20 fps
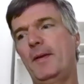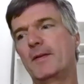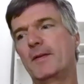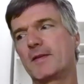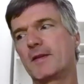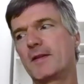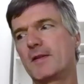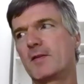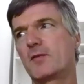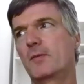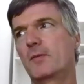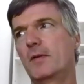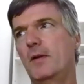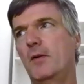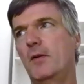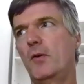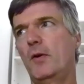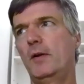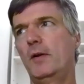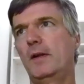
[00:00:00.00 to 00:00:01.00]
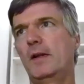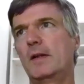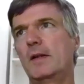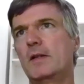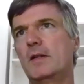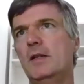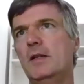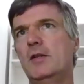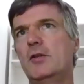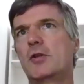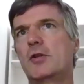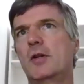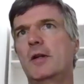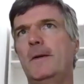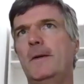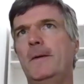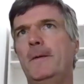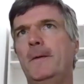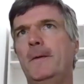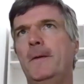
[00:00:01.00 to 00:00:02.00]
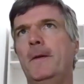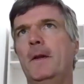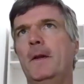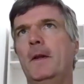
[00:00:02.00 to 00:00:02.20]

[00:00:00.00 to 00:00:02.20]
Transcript: and sensory learning and teaching,